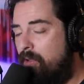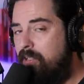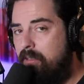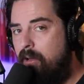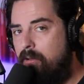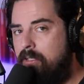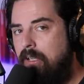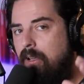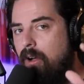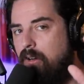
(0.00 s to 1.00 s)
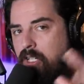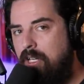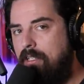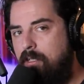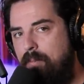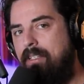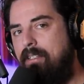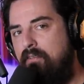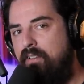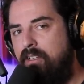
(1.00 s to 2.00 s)
both of those are just
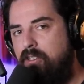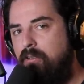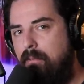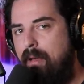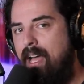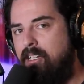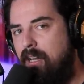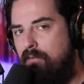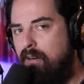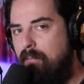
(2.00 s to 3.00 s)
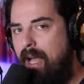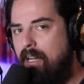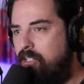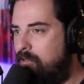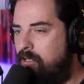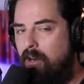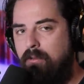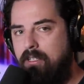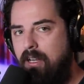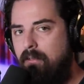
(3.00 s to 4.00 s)
specific to the match. Every match, you'll start
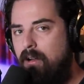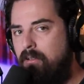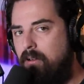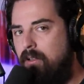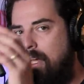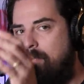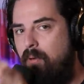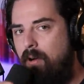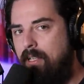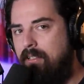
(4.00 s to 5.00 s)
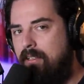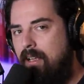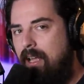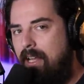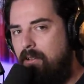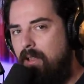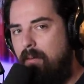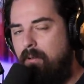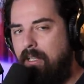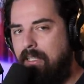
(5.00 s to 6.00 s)
with zero, you'll collect points, and you'll
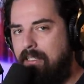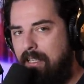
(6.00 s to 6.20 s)
upgrade these